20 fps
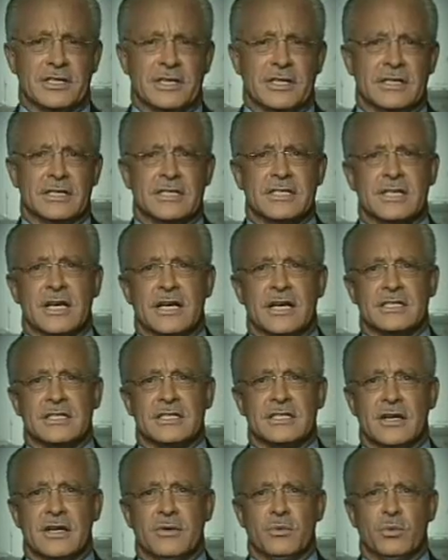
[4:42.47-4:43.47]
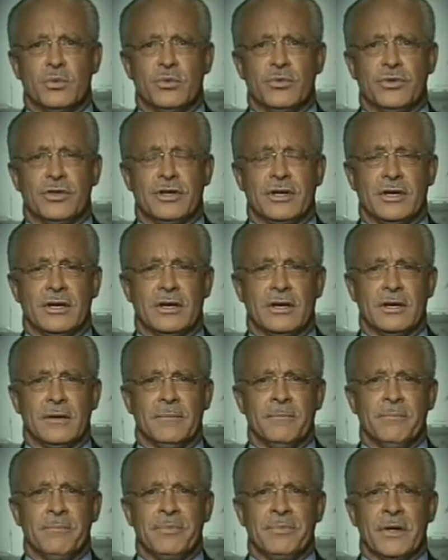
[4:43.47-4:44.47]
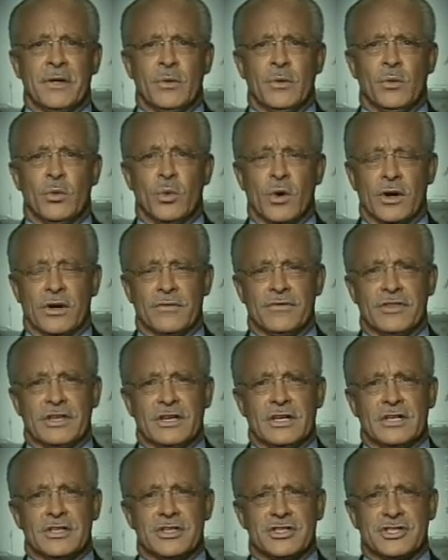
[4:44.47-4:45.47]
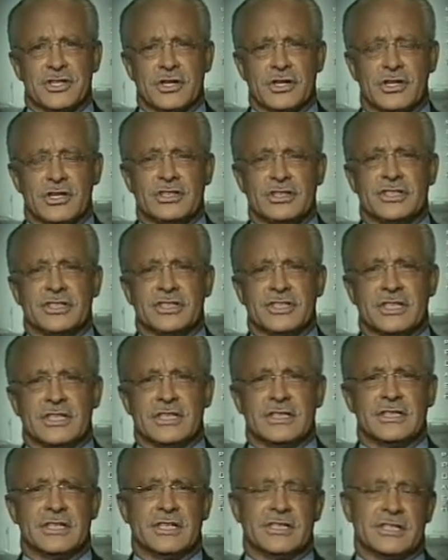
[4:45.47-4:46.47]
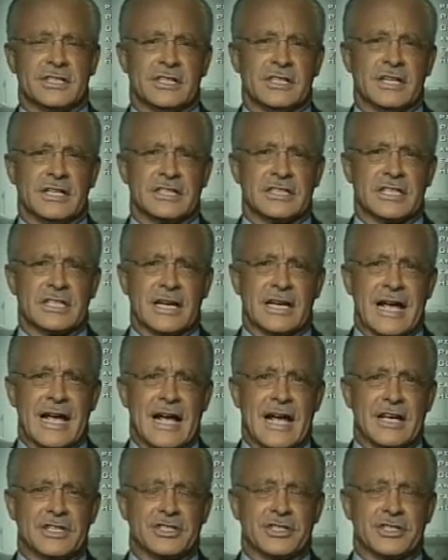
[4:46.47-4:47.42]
former CIA operative named Wayne Simmons cited the fiasco as, quote, the